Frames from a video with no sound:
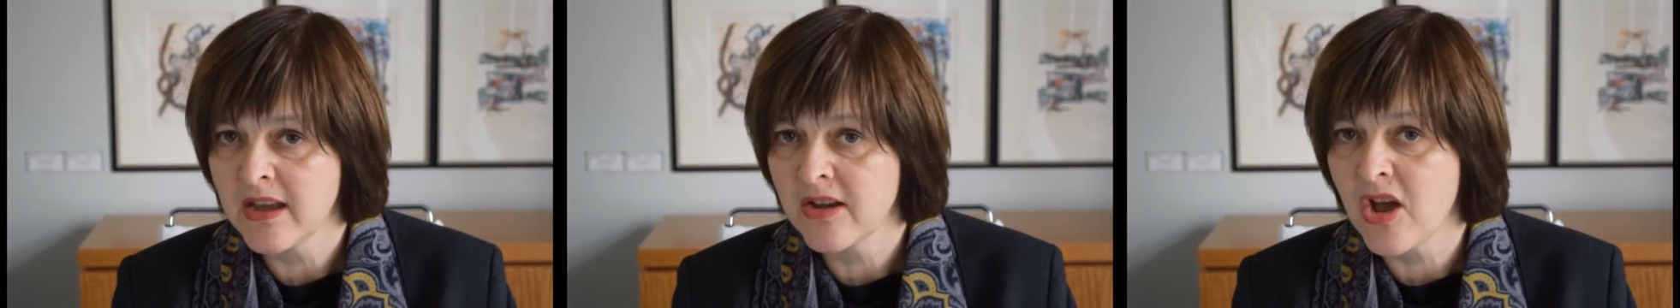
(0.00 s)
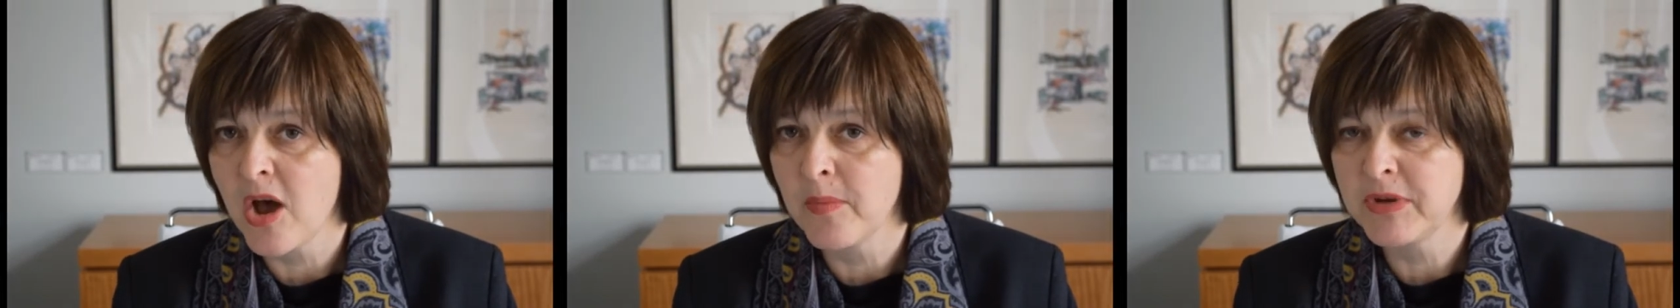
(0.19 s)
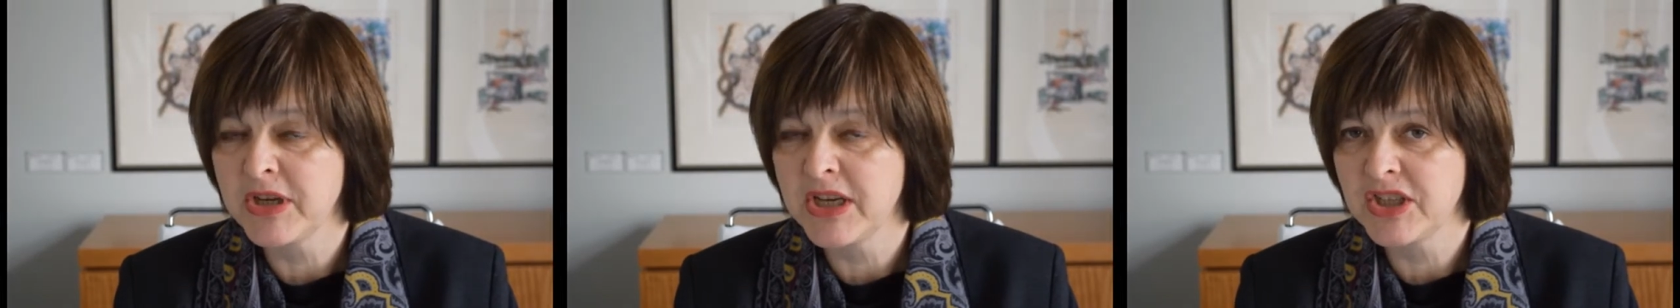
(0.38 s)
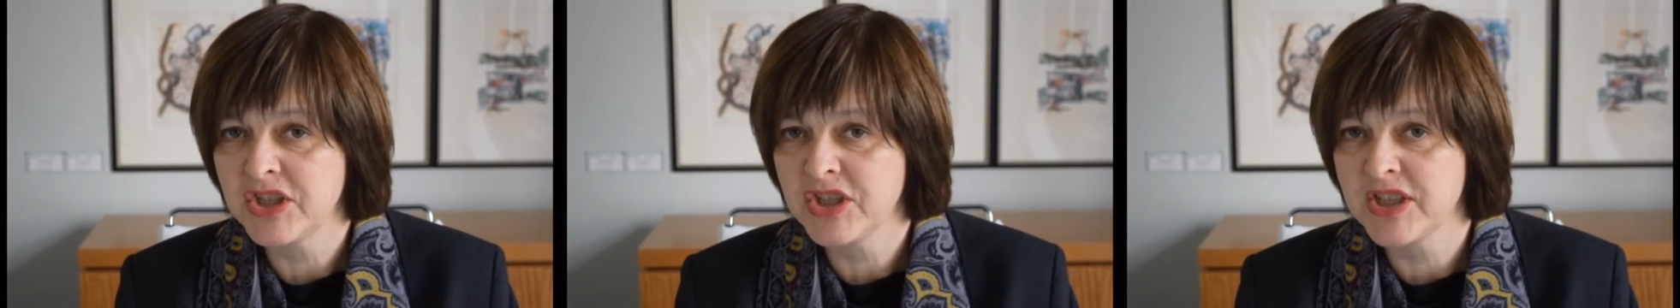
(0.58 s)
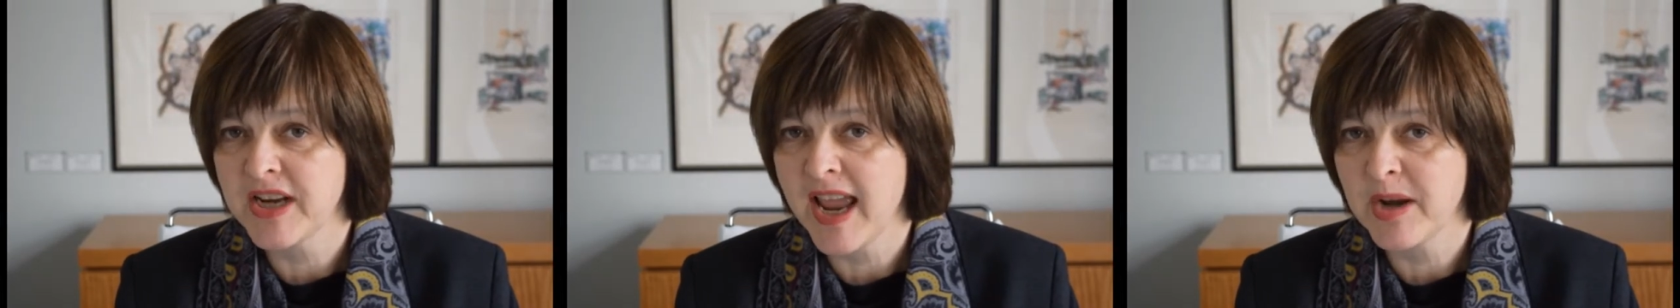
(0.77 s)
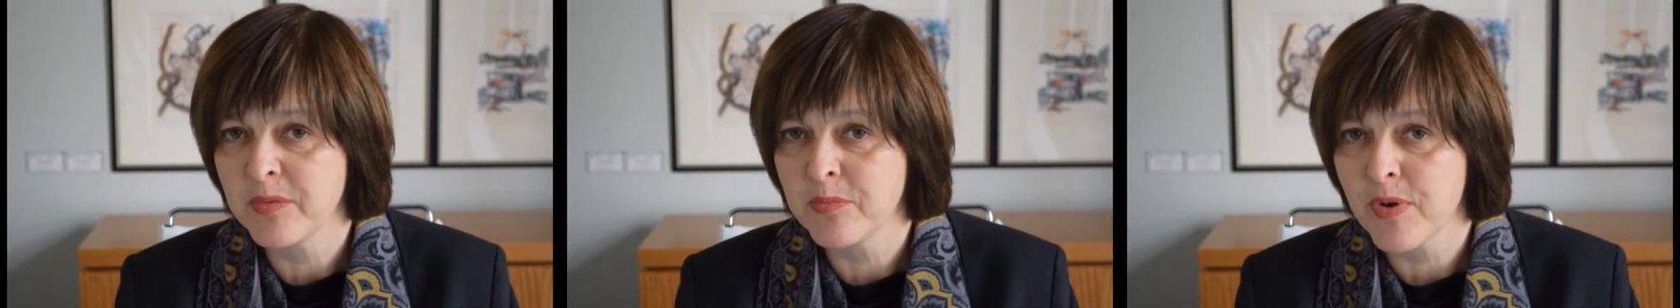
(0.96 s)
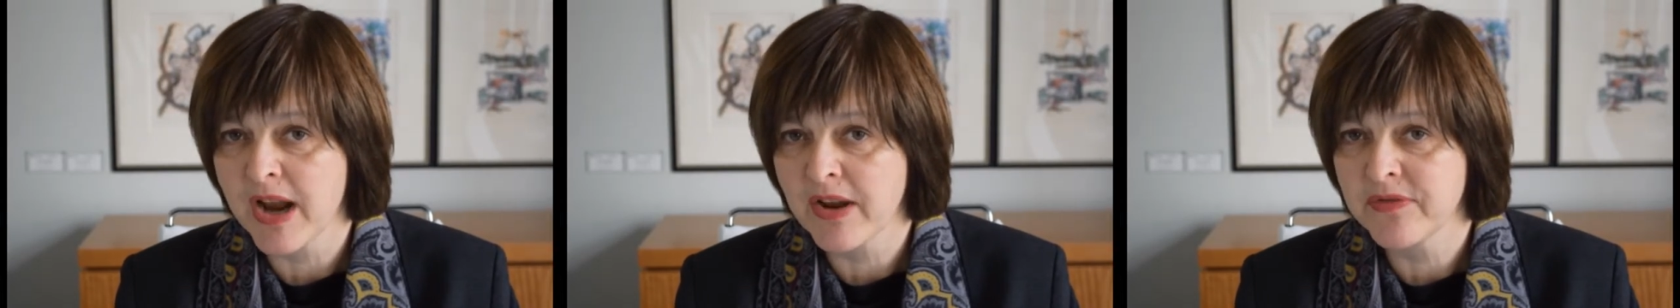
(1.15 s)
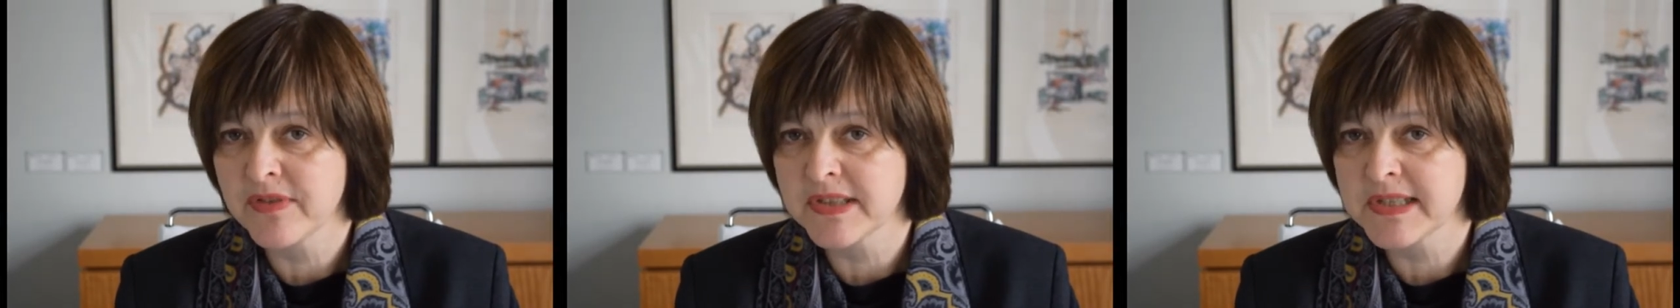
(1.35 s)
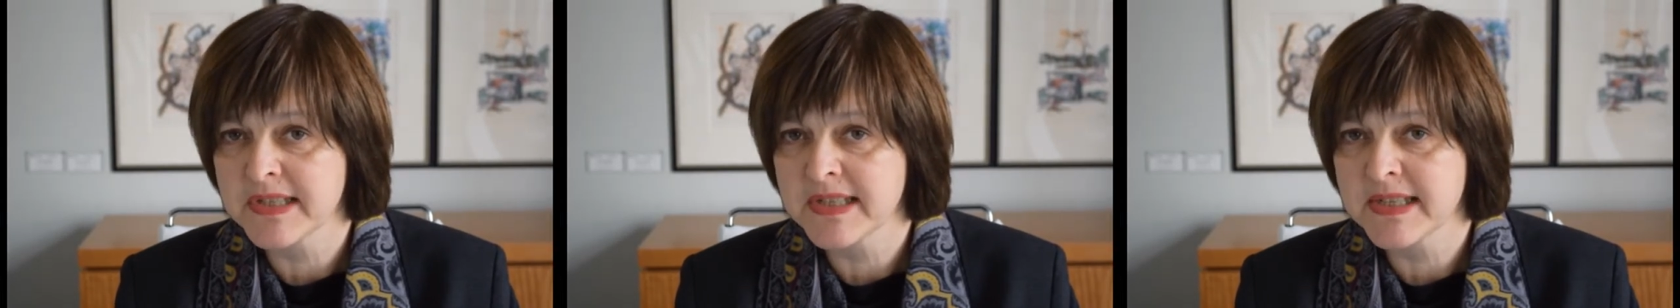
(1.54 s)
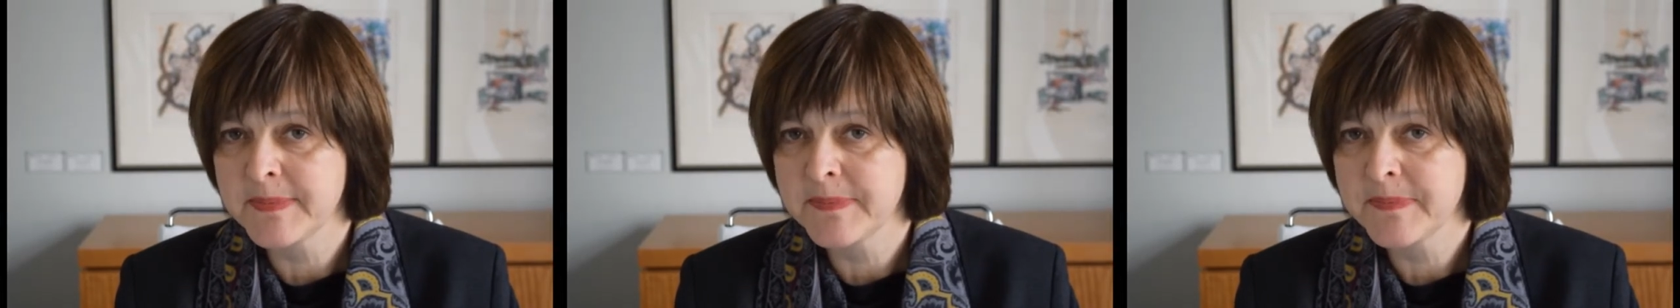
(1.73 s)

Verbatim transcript: accommodation and breakfast.